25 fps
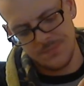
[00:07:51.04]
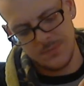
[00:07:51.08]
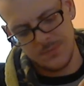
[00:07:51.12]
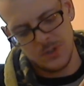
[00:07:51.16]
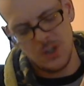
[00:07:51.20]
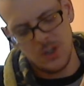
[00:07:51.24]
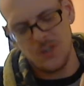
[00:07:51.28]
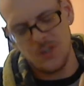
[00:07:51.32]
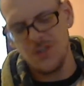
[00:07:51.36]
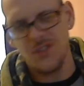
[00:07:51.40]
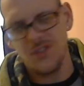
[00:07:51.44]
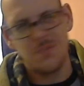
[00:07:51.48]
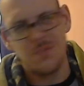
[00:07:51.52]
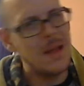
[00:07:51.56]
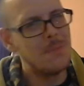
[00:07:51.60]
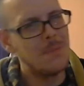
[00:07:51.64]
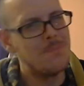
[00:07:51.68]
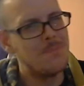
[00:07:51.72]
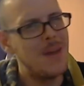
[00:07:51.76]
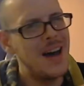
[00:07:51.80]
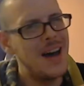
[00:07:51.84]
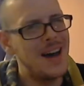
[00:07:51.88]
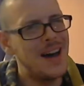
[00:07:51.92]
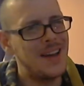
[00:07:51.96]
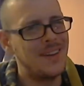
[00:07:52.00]
Doesn't smell
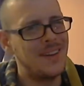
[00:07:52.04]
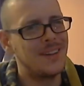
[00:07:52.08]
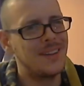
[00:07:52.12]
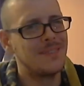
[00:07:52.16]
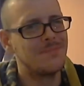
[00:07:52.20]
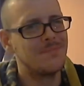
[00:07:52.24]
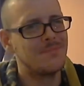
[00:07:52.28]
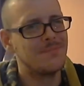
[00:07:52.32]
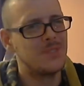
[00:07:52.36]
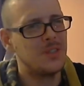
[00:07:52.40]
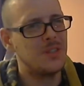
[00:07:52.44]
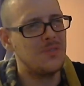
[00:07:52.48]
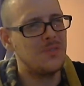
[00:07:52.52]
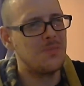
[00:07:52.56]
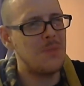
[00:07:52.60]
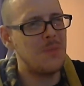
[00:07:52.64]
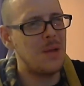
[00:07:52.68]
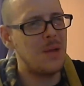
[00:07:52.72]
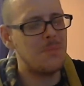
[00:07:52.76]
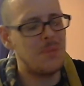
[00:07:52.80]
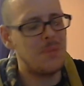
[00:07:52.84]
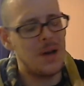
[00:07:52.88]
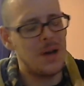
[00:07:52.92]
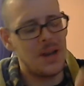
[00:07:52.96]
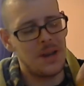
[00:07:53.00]
bad. Doesn't
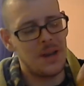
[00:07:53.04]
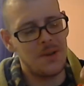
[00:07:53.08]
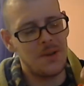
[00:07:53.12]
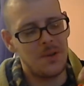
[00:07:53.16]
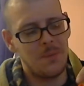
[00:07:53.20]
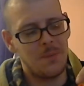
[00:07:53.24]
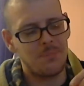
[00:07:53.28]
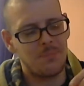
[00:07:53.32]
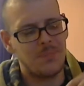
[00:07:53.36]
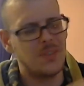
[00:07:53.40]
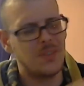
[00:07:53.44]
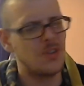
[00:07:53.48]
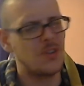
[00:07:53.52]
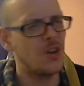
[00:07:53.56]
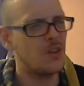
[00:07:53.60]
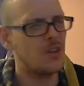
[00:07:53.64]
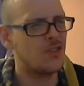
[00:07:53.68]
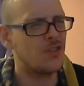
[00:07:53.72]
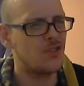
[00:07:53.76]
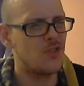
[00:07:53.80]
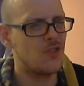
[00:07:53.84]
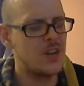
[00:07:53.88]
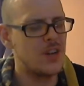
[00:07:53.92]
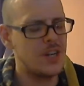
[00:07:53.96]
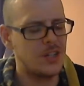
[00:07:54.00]
smell bad at all. It's got a
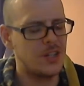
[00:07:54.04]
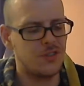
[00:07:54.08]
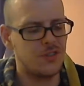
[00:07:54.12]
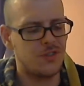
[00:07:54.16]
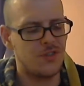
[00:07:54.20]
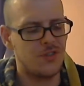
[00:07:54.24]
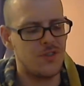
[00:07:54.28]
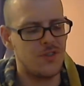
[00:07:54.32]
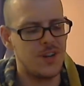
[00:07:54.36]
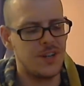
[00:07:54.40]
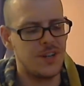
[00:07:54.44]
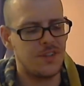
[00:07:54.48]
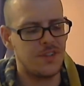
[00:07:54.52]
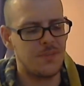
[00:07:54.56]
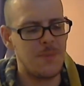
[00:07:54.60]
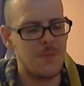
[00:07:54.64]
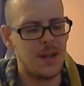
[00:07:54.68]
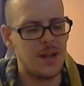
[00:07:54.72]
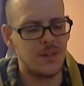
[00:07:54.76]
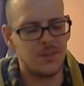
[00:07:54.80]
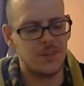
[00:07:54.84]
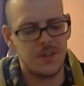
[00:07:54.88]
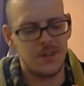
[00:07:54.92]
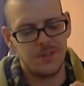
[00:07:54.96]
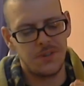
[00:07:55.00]
strange smell
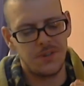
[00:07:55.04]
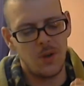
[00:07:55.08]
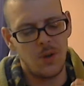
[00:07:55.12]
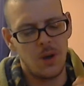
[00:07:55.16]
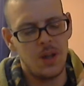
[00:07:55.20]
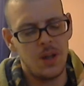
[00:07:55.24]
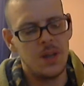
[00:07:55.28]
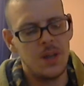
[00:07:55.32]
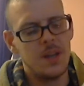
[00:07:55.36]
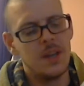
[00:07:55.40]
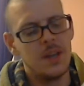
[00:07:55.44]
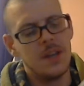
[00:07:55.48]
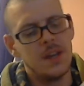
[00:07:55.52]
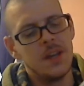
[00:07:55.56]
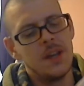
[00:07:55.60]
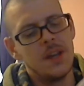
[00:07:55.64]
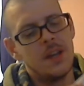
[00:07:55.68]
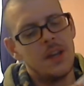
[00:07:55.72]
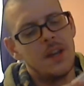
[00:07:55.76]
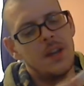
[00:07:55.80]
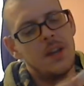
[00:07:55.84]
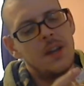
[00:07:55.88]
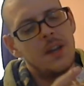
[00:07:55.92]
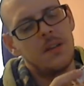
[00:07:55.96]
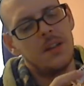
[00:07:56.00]
to it. So,
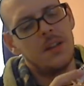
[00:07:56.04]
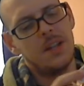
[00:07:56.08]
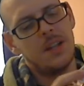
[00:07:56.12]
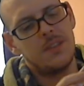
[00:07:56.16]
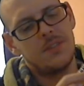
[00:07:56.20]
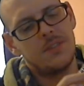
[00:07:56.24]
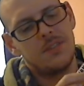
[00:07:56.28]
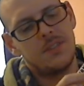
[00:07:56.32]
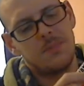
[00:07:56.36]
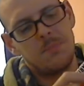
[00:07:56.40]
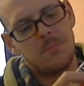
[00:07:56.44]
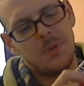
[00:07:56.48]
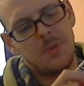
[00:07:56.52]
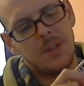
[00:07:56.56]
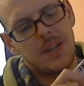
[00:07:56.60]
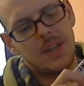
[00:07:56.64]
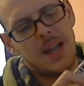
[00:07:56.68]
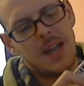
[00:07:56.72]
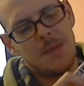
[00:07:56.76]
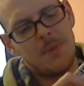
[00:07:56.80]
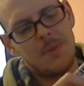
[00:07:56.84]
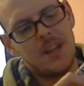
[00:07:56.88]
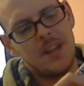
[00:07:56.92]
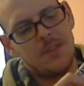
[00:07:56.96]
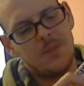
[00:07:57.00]
let's just put the
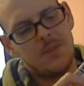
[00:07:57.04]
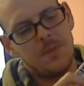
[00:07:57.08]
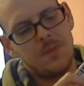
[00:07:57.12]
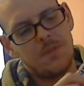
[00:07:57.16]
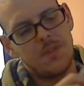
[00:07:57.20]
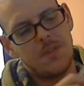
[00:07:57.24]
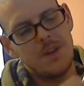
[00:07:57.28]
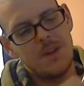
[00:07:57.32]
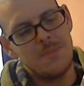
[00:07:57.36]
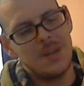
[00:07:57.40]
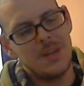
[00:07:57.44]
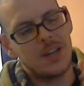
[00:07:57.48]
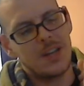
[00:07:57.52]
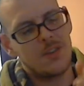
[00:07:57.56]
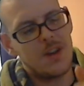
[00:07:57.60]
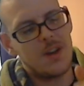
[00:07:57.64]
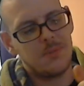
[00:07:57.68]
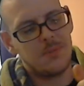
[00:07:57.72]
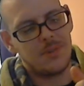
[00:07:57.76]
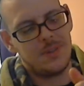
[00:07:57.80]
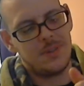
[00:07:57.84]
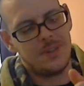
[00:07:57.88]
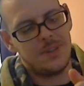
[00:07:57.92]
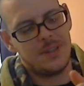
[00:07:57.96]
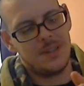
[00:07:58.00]
cap on here. So, 3
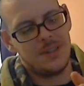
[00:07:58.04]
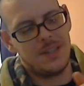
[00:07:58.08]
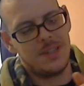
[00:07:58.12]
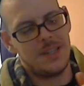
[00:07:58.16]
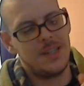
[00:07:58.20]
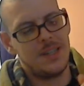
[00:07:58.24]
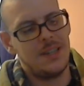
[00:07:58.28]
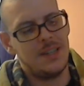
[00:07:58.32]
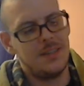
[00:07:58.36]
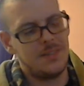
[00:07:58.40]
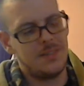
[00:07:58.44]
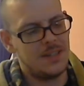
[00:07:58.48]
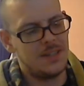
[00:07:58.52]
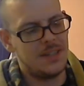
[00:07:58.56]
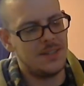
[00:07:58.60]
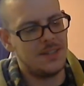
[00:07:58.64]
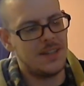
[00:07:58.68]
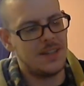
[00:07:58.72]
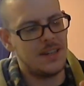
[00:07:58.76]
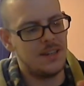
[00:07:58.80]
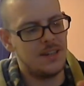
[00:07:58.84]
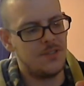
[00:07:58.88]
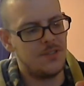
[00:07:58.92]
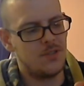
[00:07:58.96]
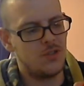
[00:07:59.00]
milligrams. And this, let's
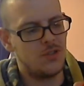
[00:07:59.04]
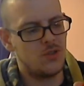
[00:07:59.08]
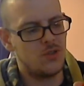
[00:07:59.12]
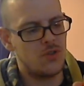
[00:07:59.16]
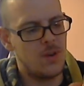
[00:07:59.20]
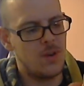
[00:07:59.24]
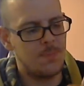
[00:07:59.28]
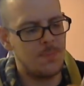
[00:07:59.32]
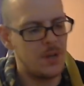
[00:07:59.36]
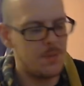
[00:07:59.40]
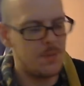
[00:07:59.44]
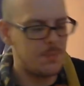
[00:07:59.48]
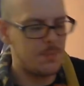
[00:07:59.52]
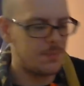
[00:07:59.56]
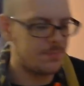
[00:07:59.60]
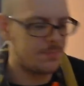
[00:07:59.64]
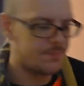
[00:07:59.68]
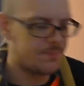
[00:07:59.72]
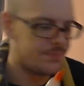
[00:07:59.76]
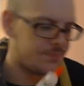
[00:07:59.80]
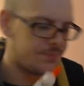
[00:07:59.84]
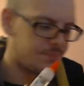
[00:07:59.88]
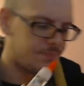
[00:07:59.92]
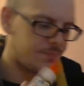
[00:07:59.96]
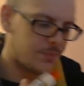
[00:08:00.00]
get this dripped up
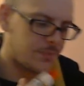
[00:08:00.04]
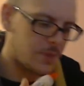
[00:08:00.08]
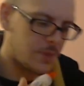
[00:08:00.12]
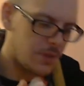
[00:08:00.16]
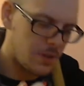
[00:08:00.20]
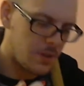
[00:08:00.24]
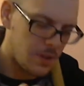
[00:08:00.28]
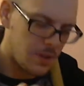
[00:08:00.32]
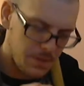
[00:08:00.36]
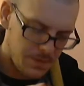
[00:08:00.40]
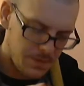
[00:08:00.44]
on a